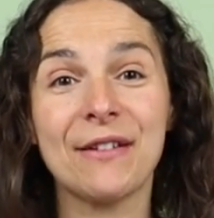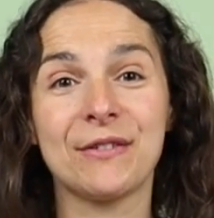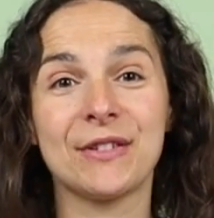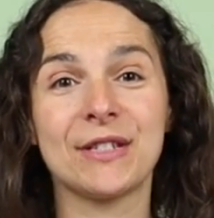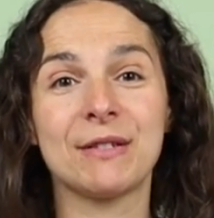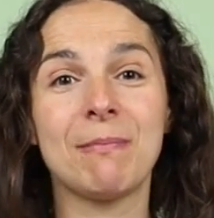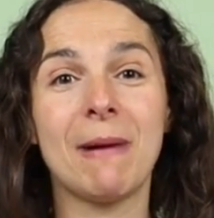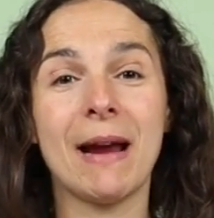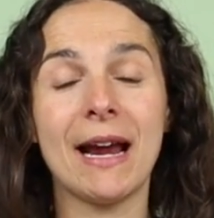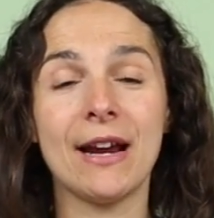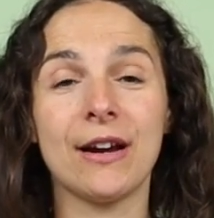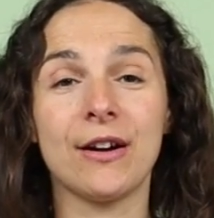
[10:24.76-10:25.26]
of
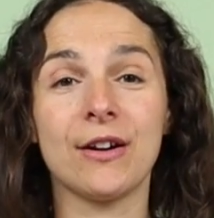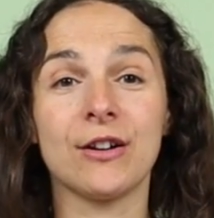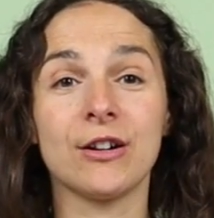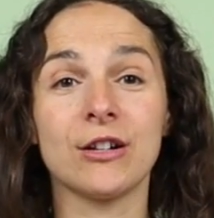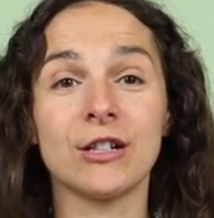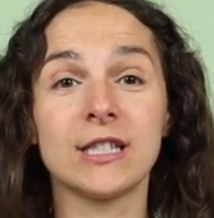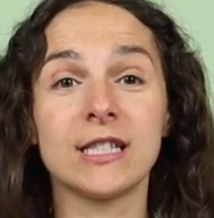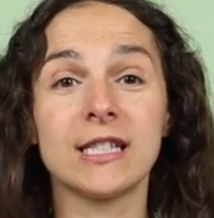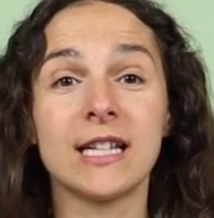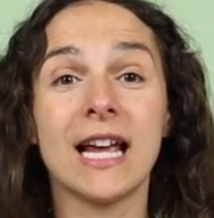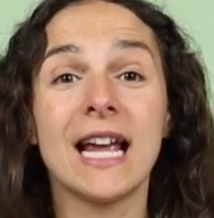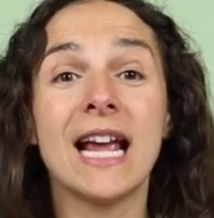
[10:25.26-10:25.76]

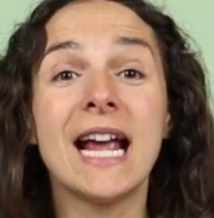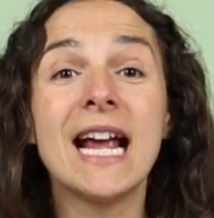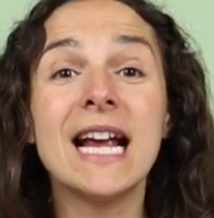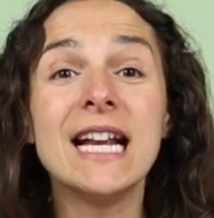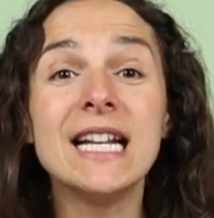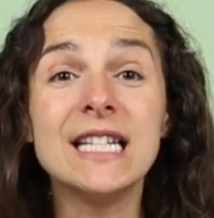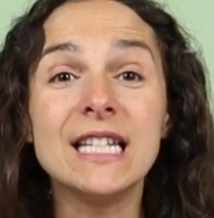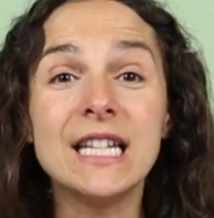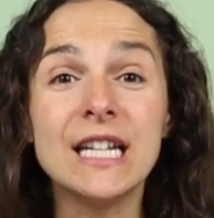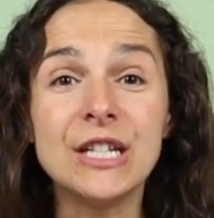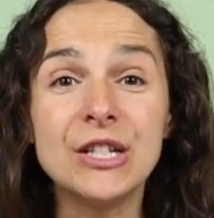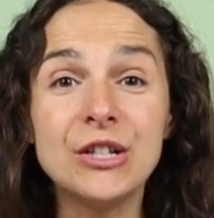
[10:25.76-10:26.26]
spiders,
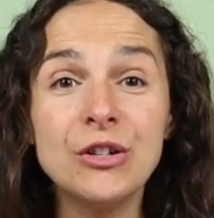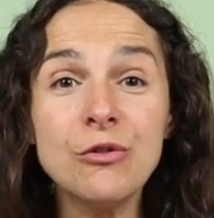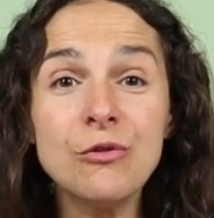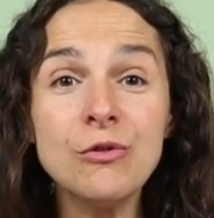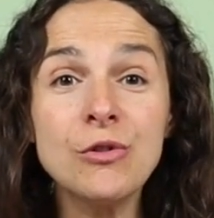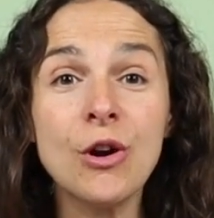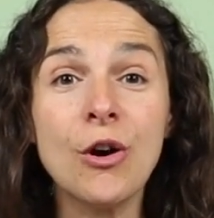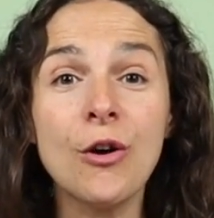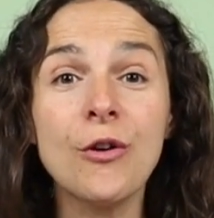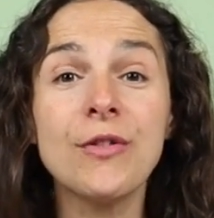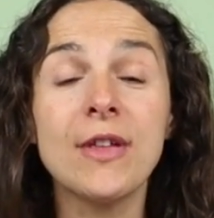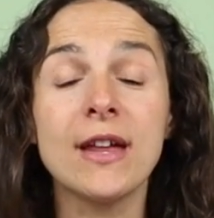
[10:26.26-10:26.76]
did you
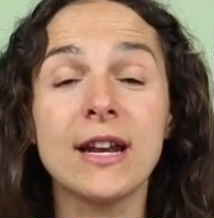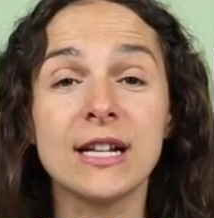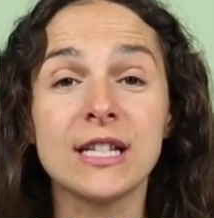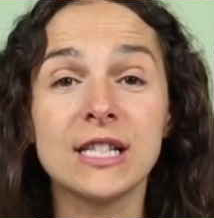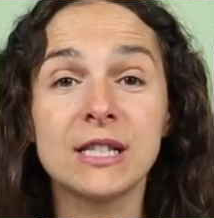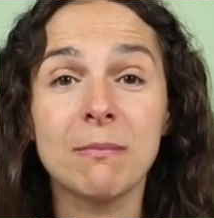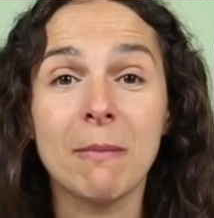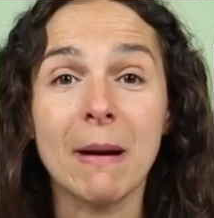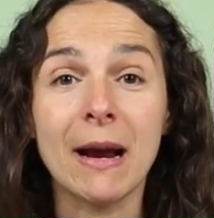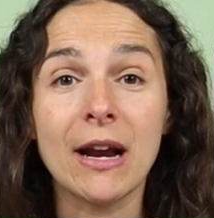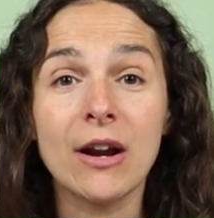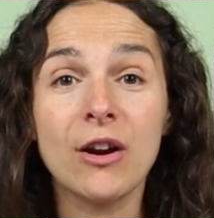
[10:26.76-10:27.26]
know that a
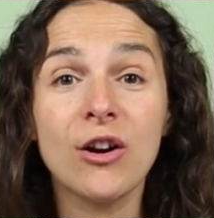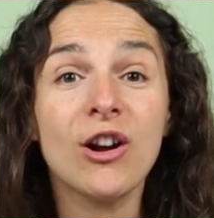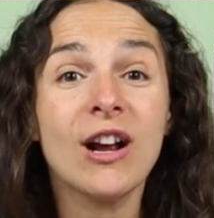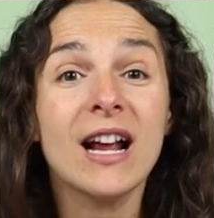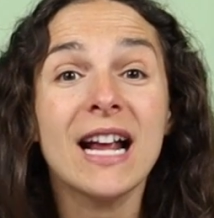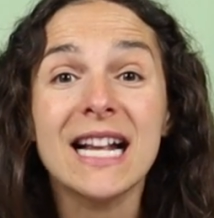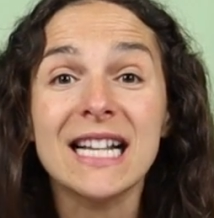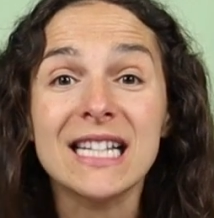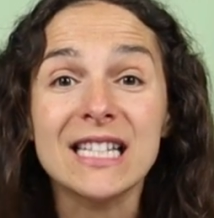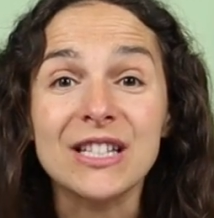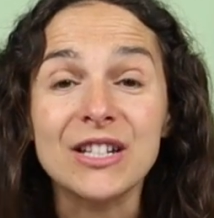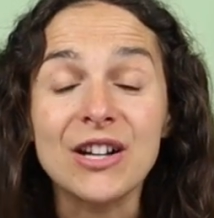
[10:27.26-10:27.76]

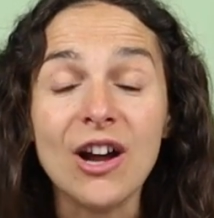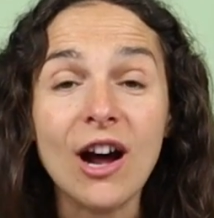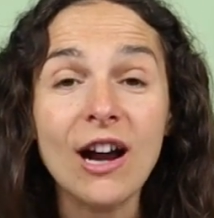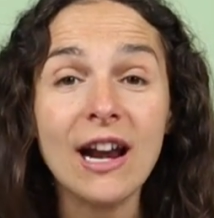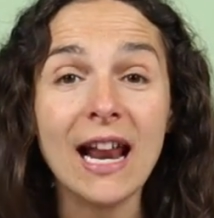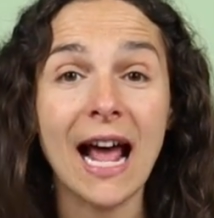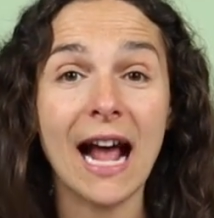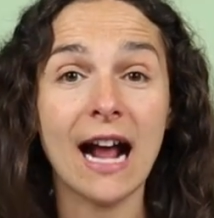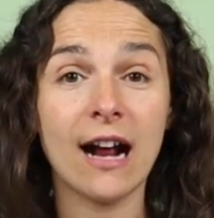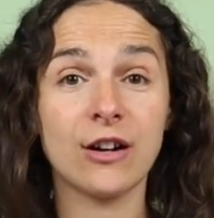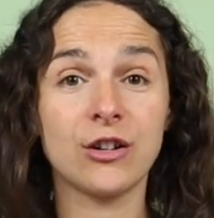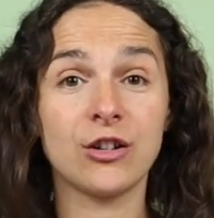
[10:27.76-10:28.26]
spider is
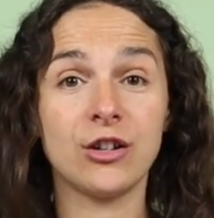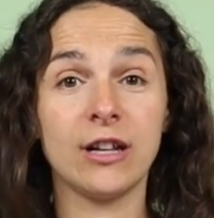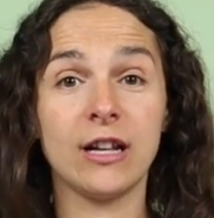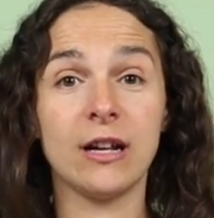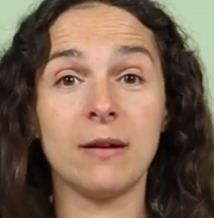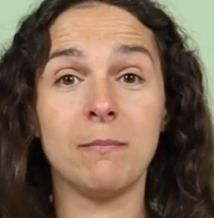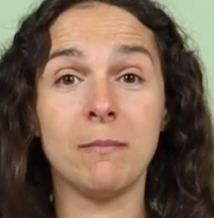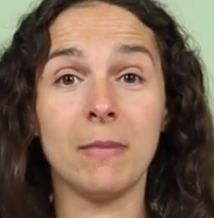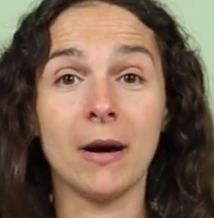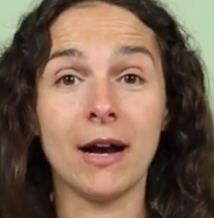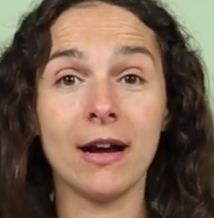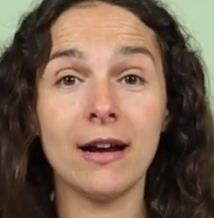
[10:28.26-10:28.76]
not actually
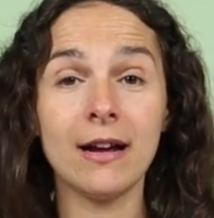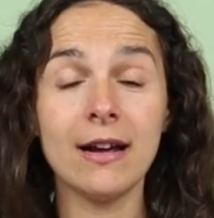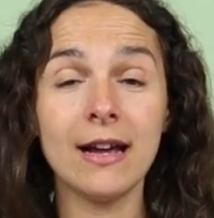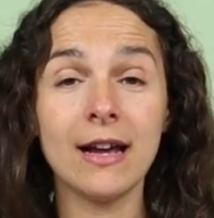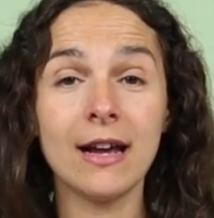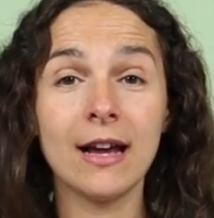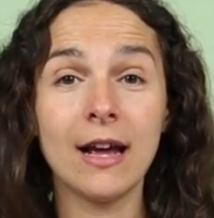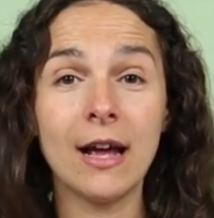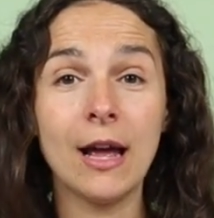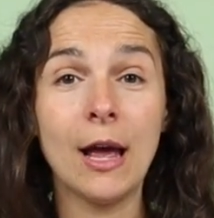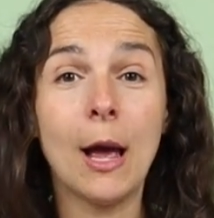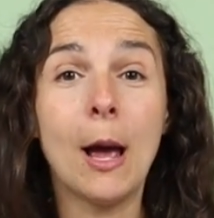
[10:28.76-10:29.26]
a bug,
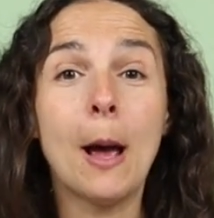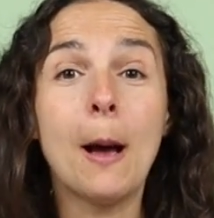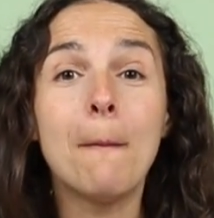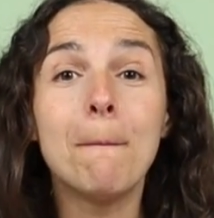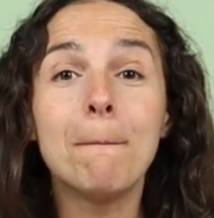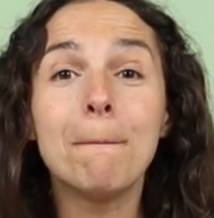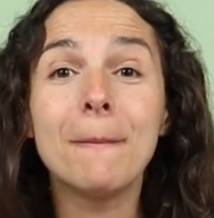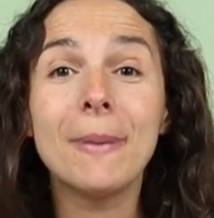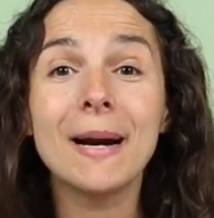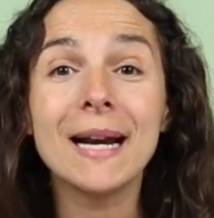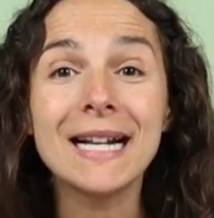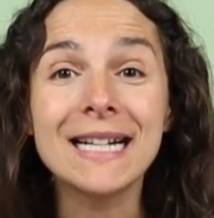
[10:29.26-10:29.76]

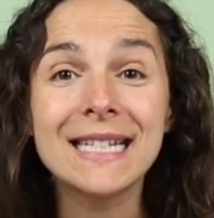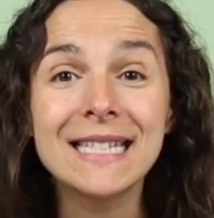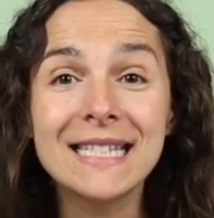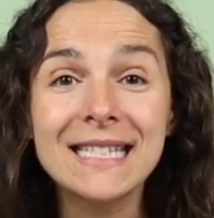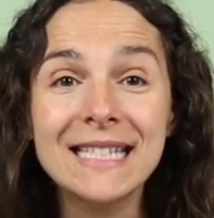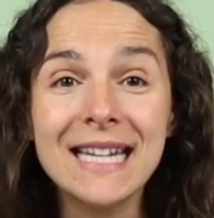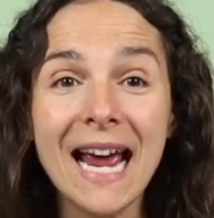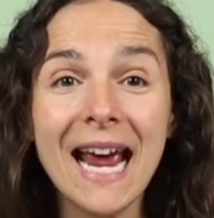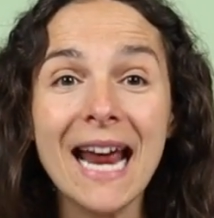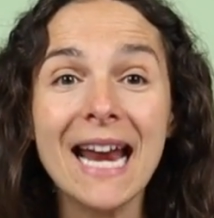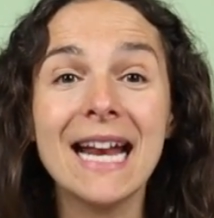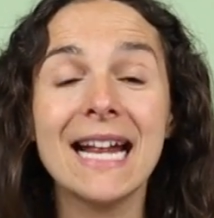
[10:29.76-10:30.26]
but
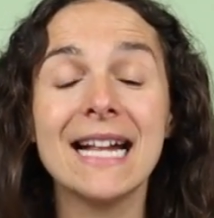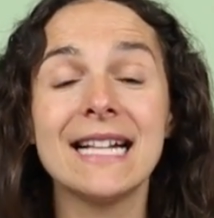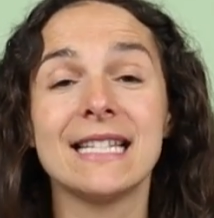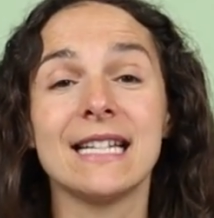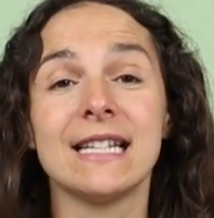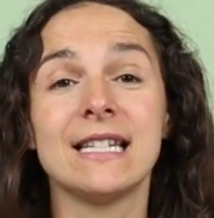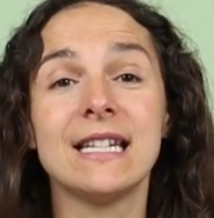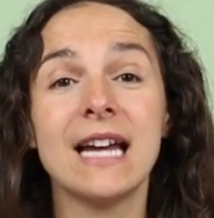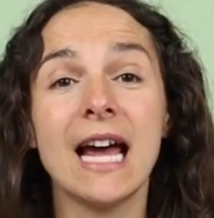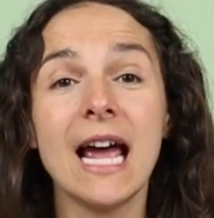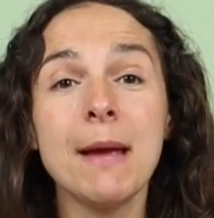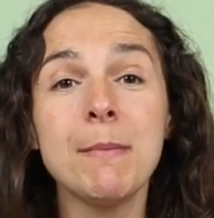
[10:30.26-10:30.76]
instead it's
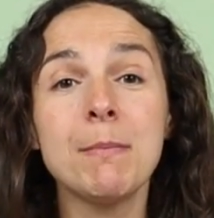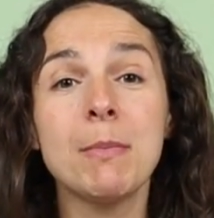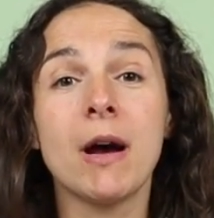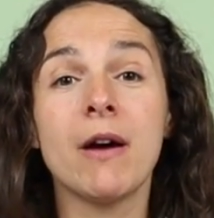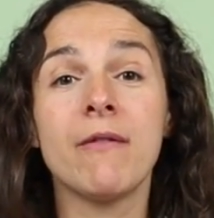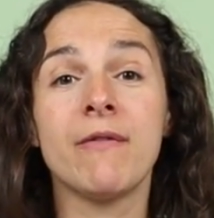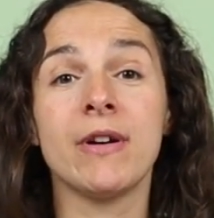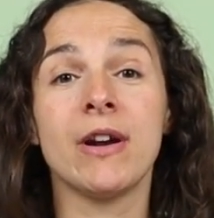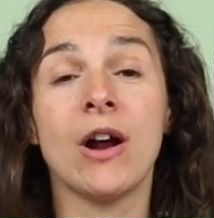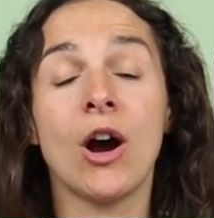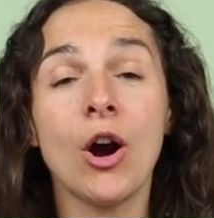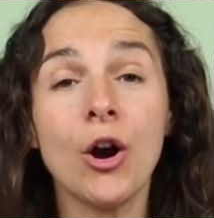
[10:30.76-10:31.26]
a type
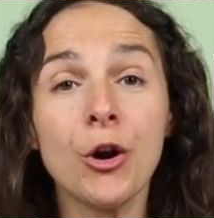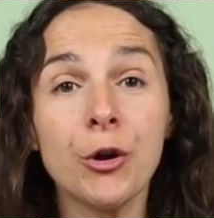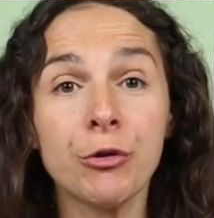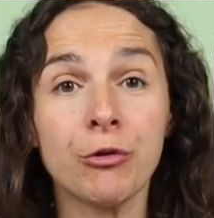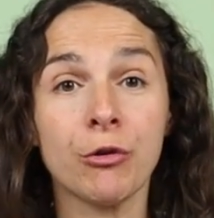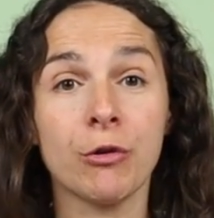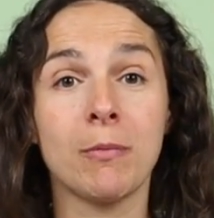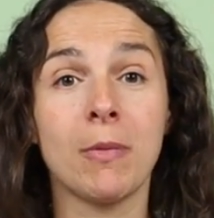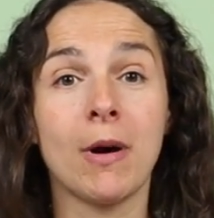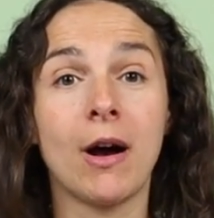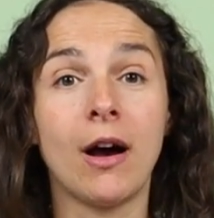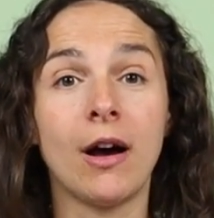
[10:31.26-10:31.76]
of an
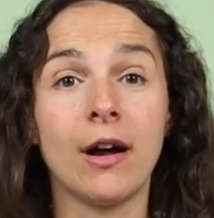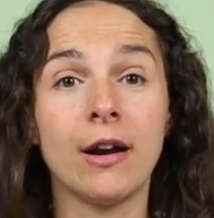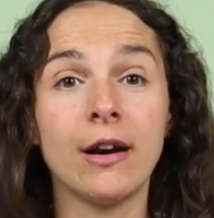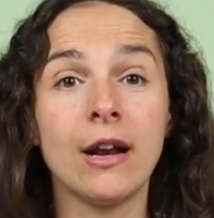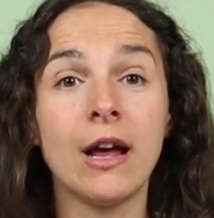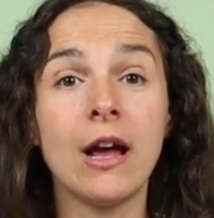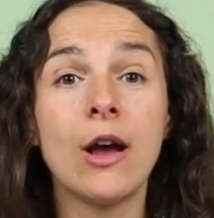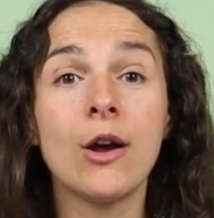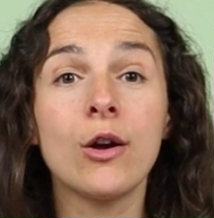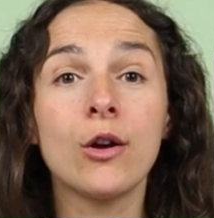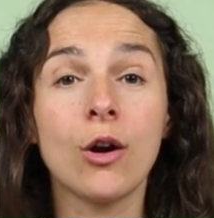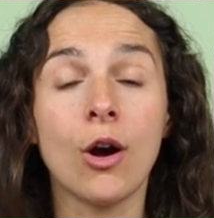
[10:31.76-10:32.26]
arthropod
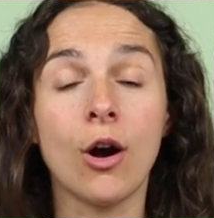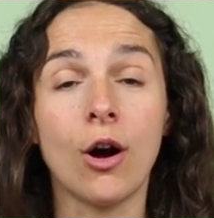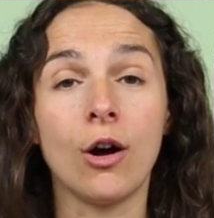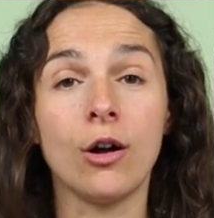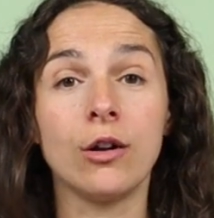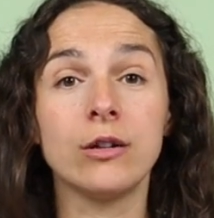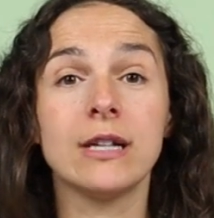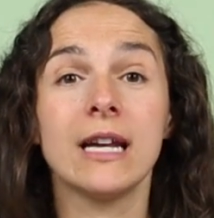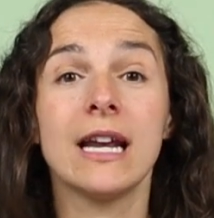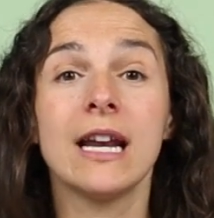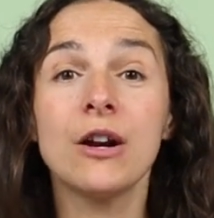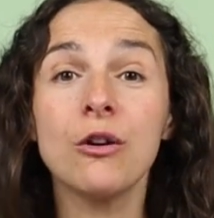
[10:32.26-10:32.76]

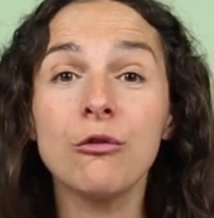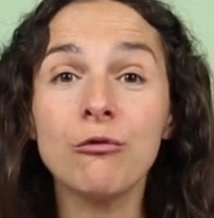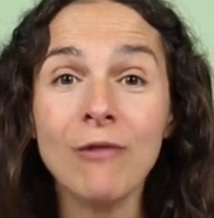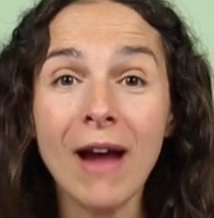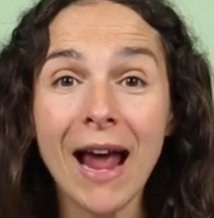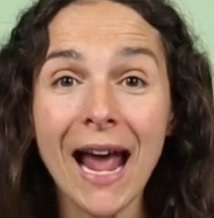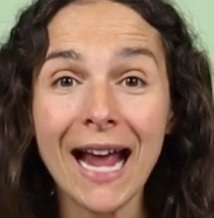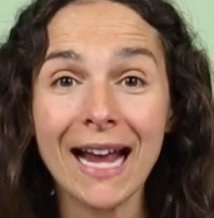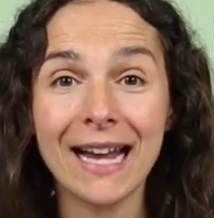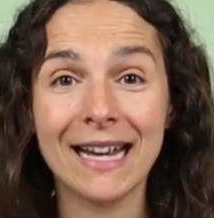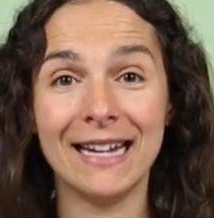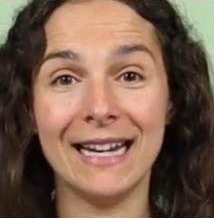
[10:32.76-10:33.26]
called an
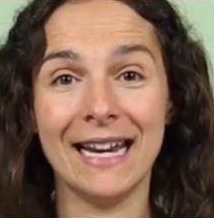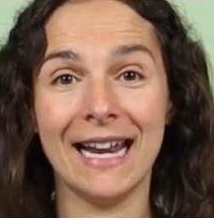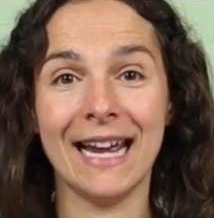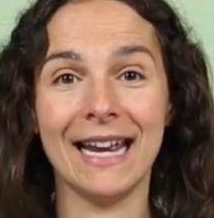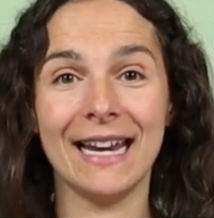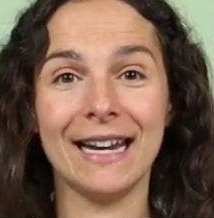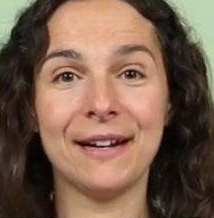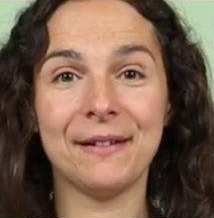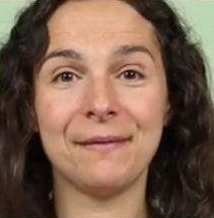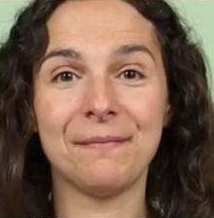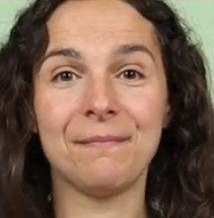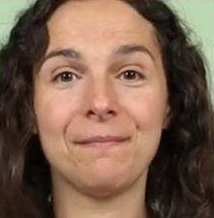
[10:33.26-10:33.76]

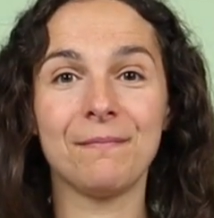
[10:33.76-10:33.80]
arachnid?